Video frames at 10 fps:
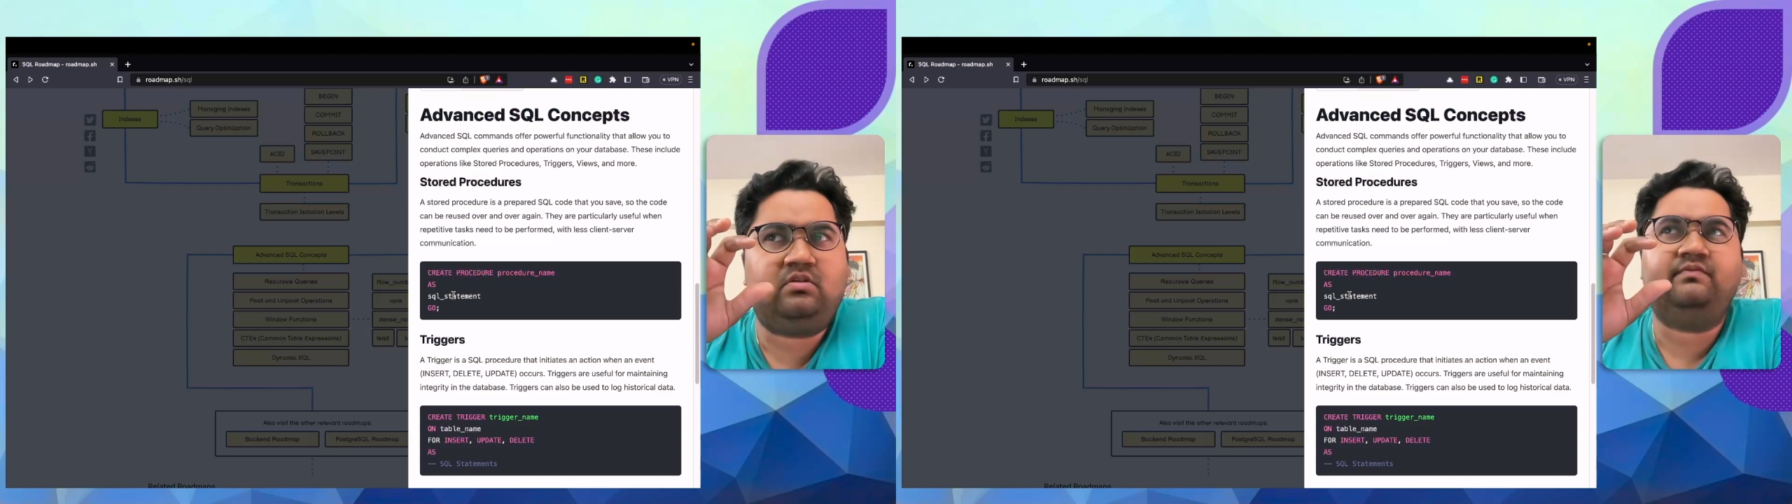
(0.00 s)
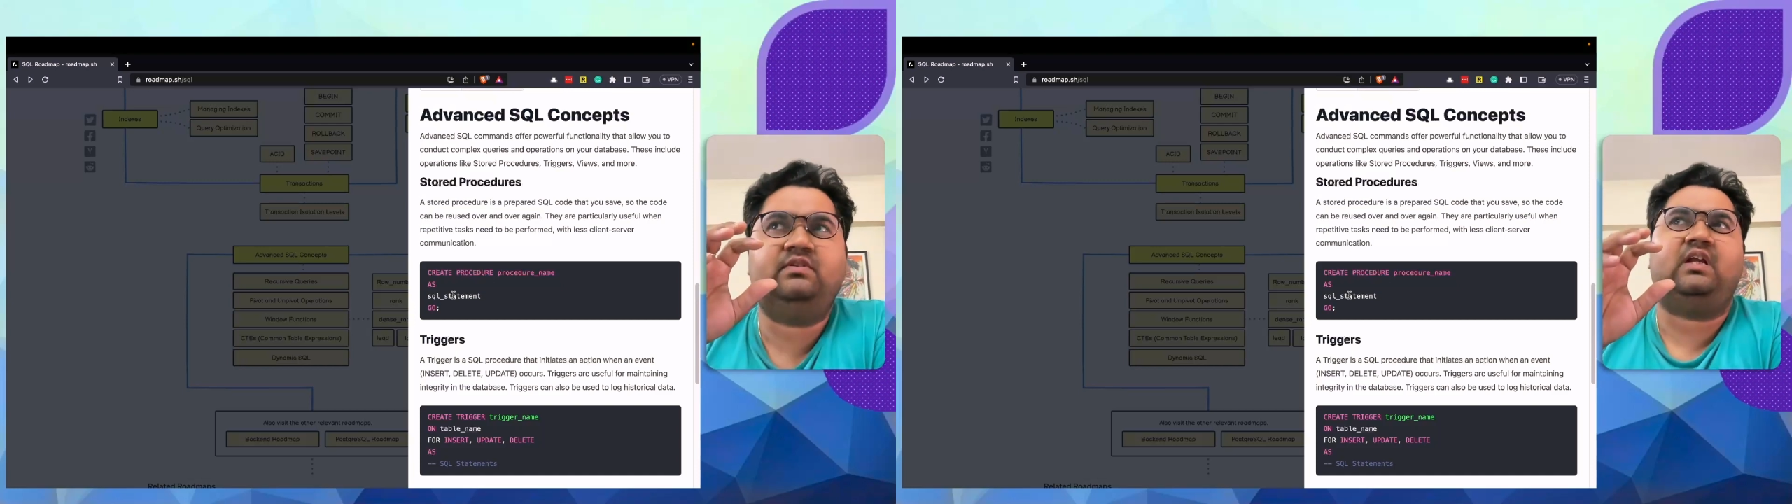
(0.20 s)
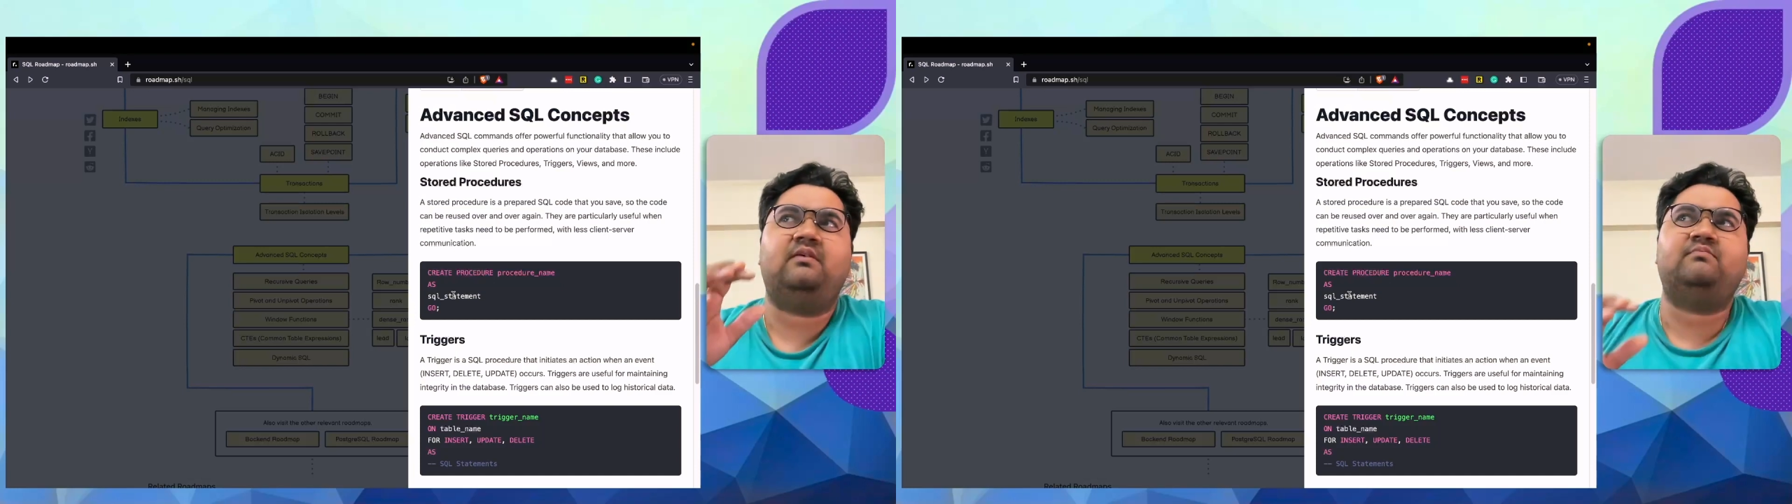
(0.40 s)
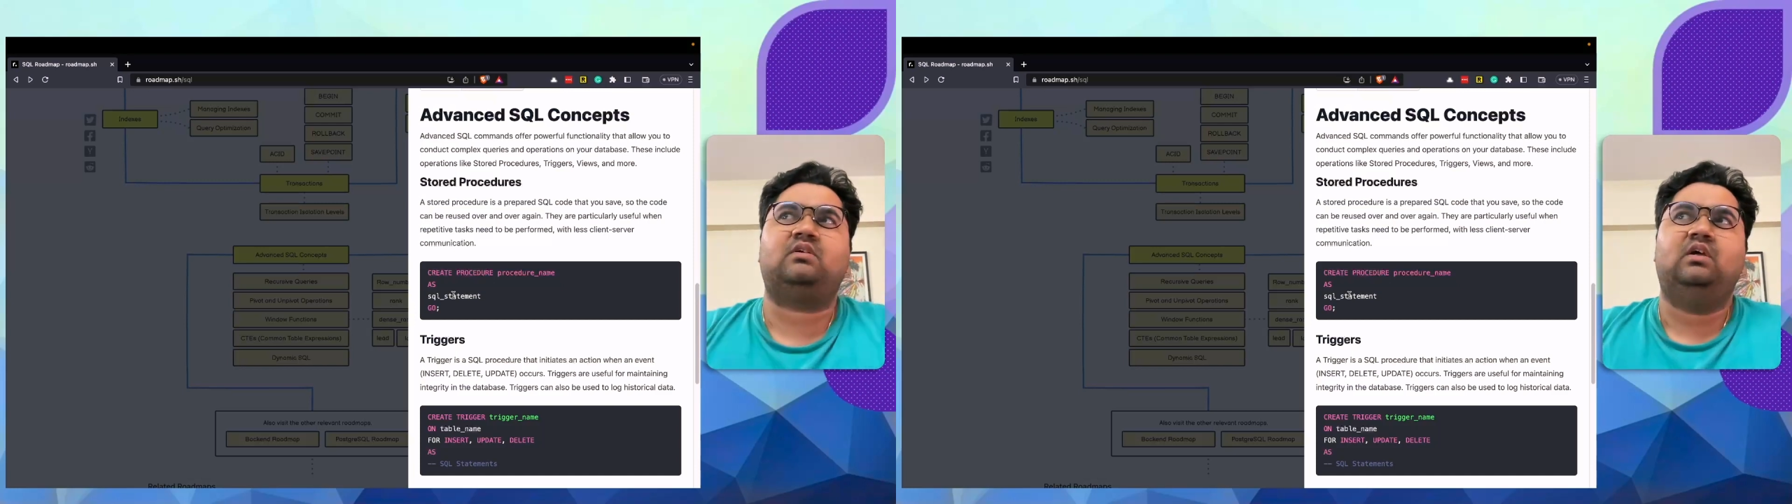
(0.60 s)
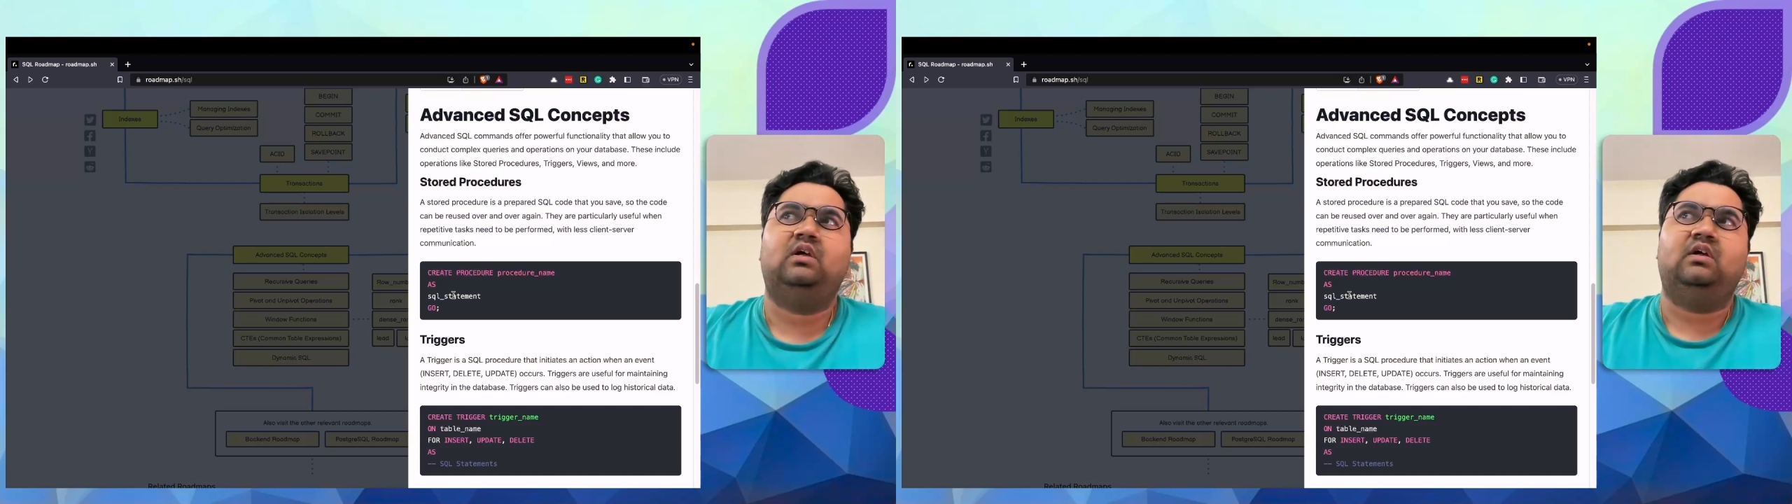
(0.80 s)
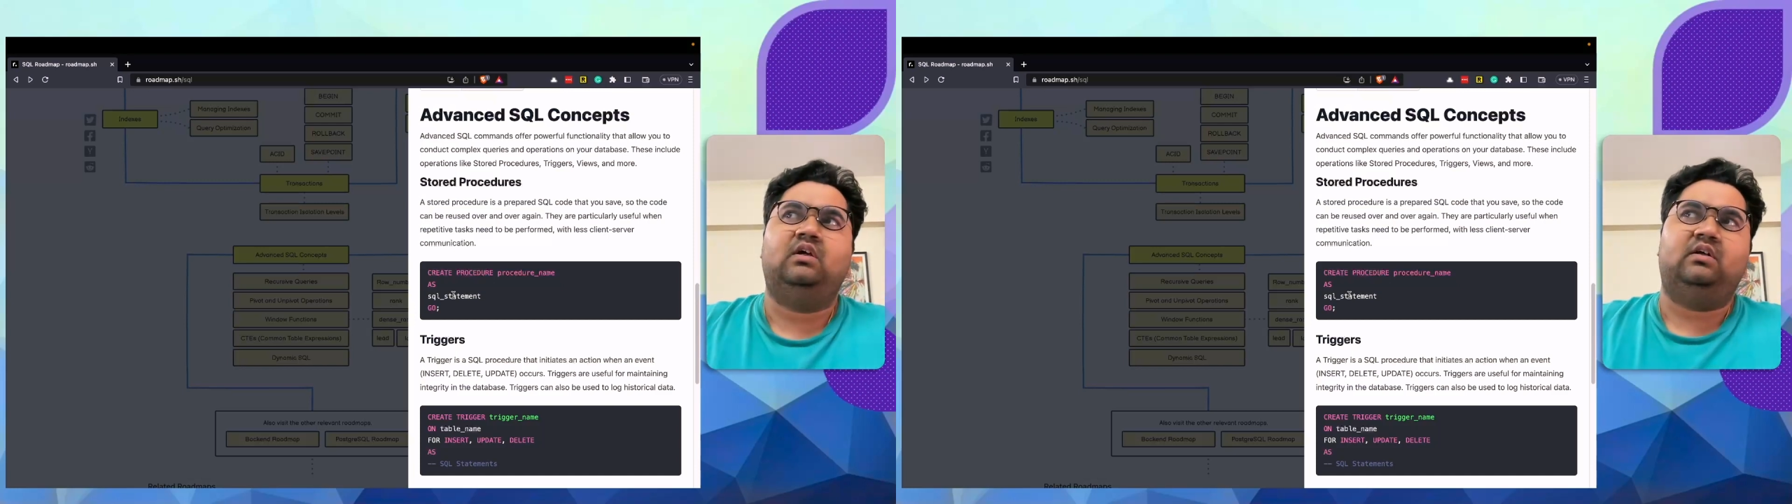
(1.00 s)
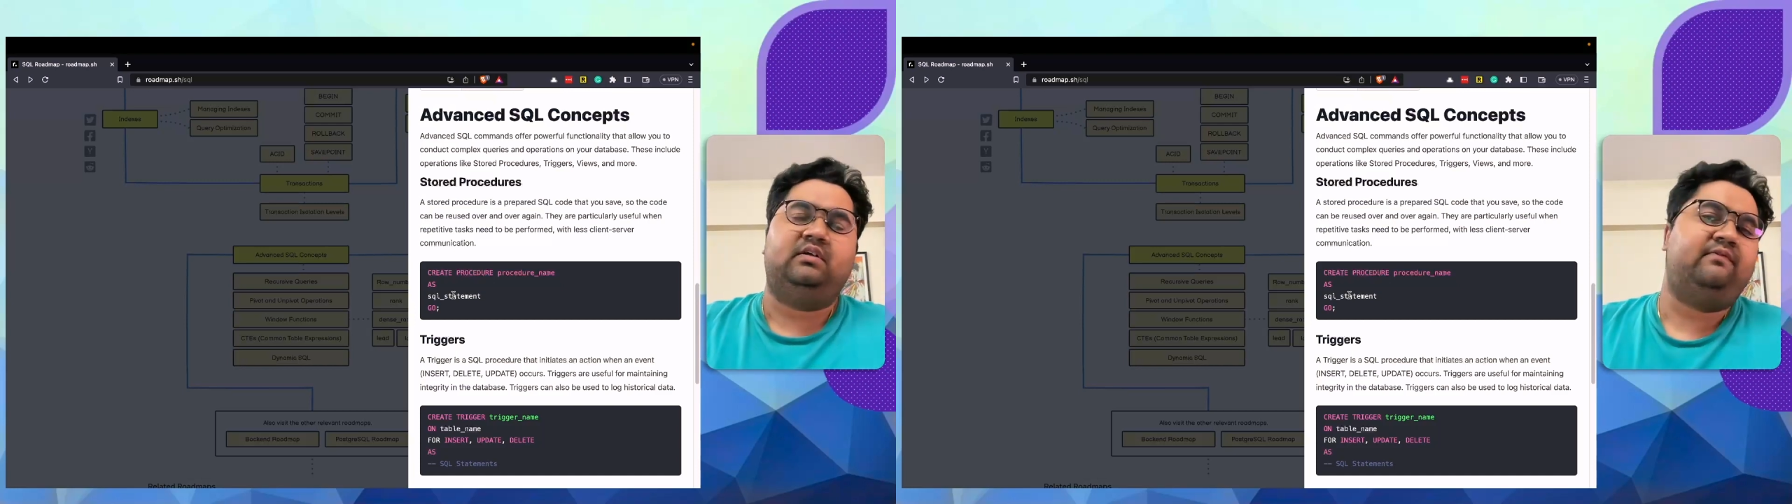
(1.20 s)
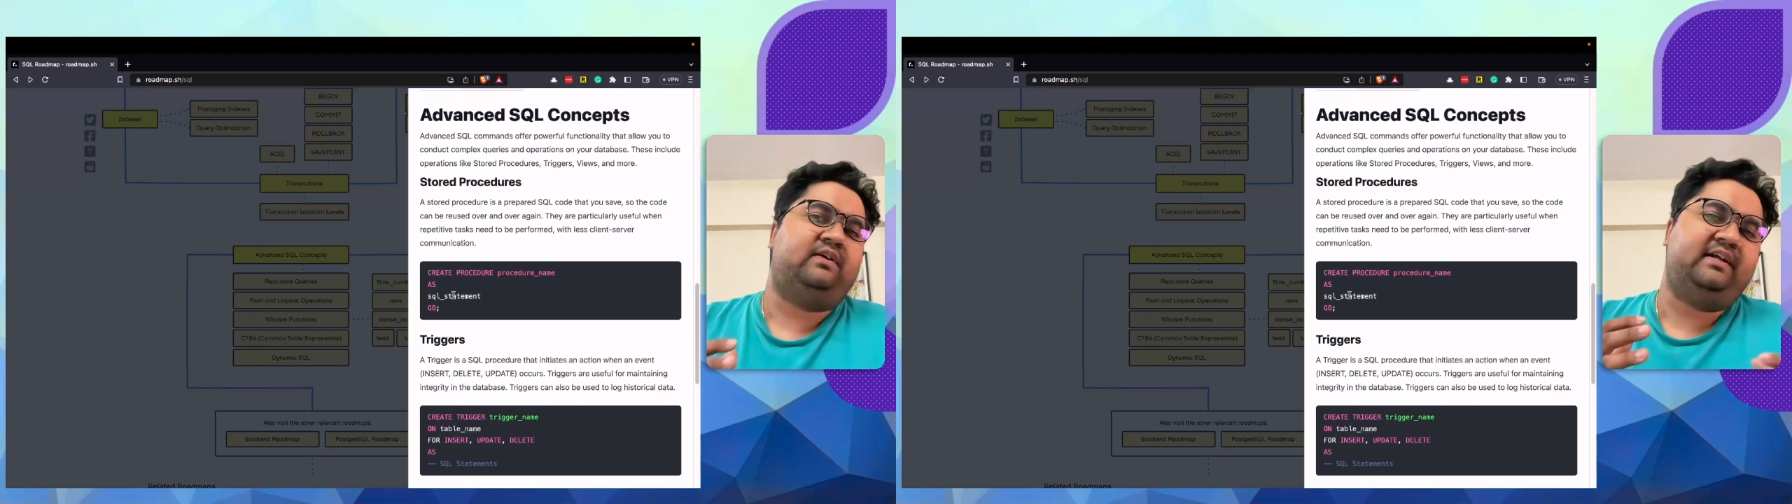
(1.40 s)
of the times
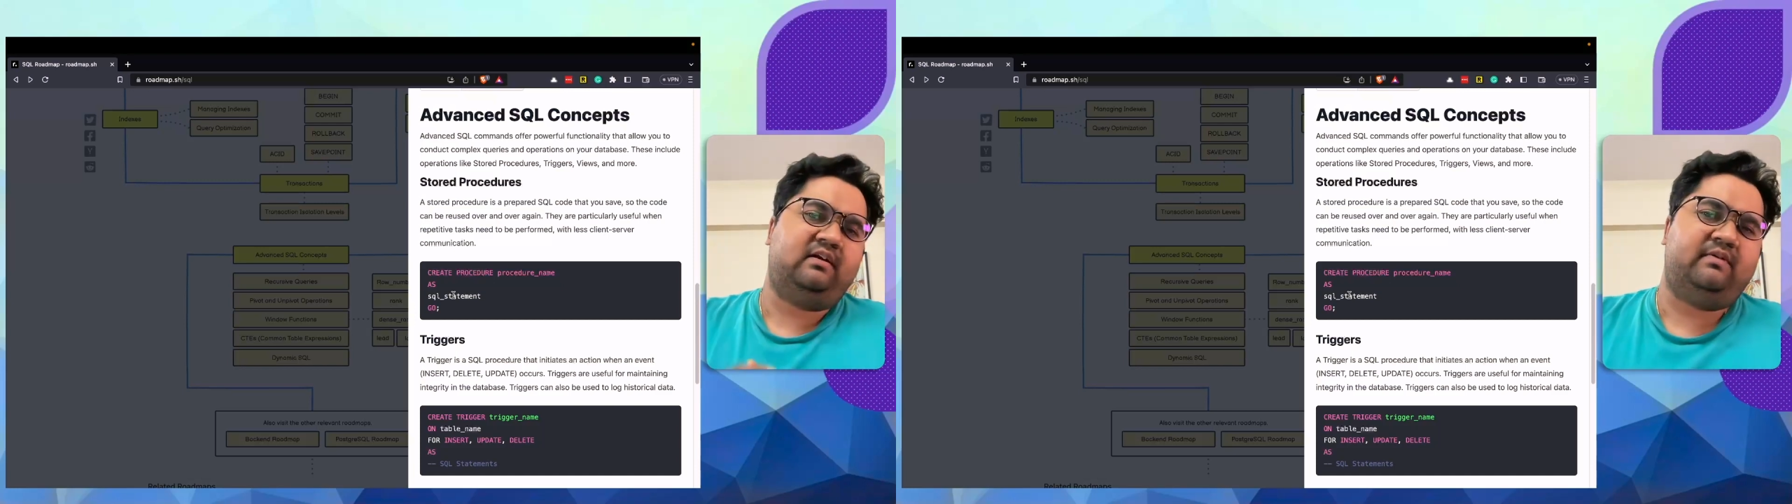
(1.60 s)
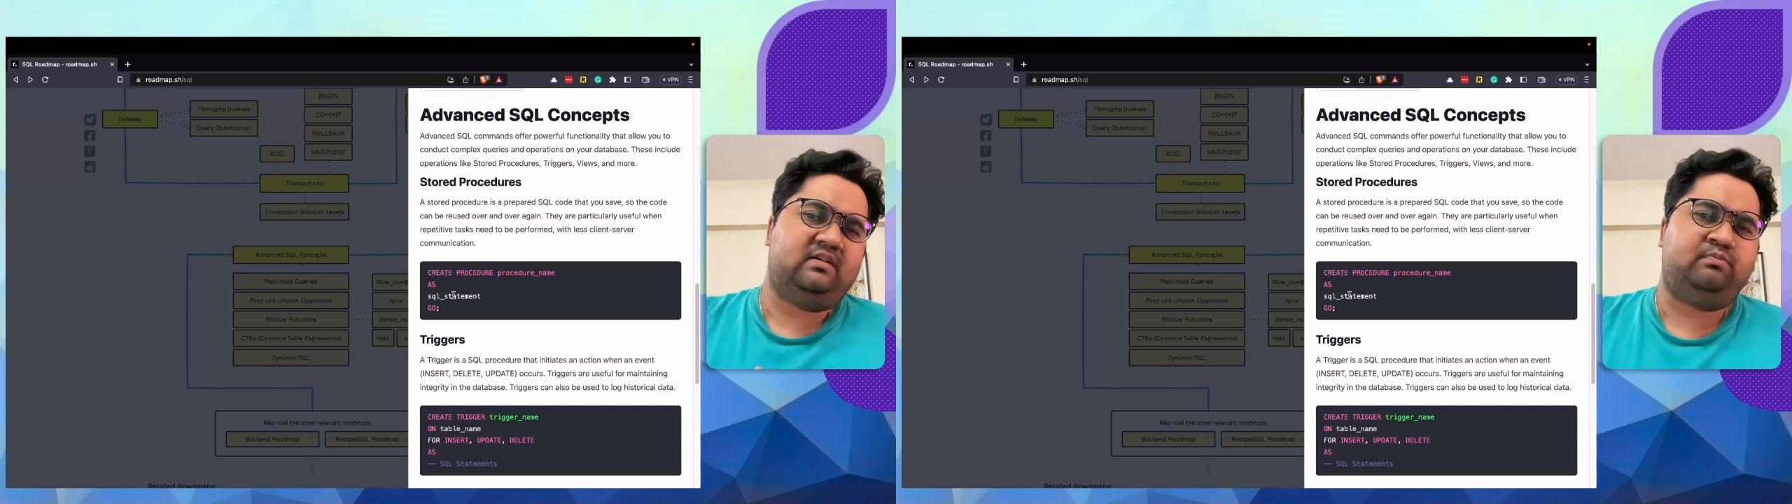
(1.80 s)
different database